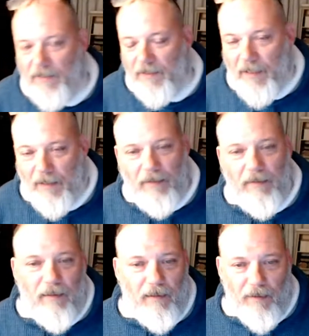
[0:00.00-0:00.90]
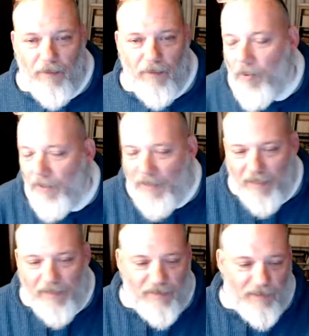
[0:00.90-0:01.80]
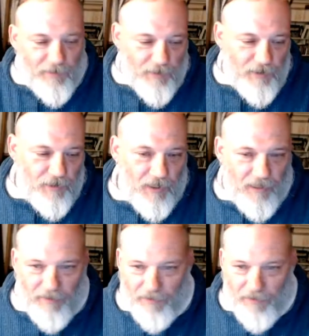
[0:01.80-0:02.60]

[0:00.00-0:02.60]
said 3.96%